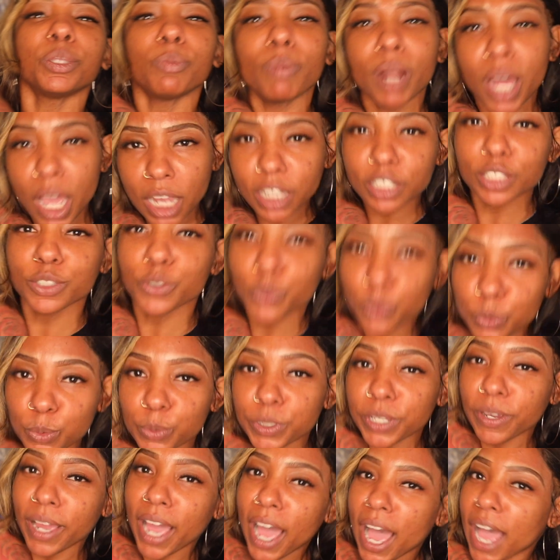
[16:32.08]
the block soon,
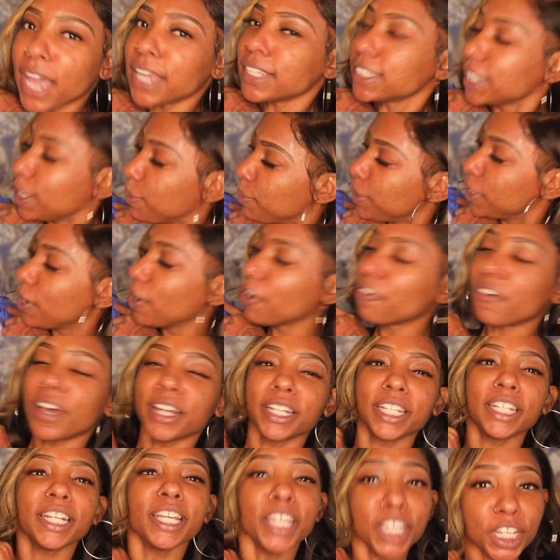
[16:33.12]
you guys? Let me know if I
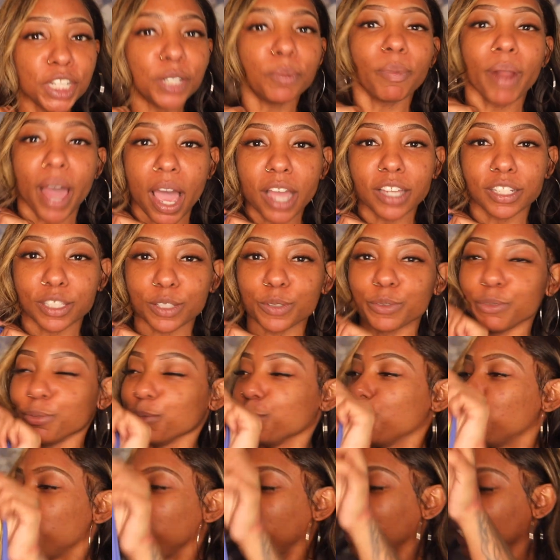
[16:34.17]
need to hit the block soon
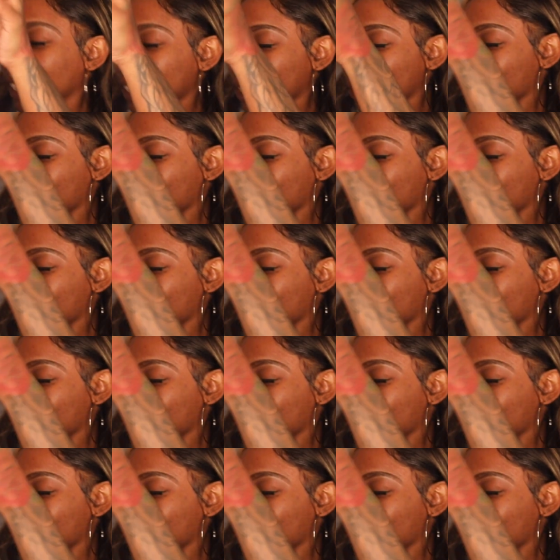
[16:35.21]
with this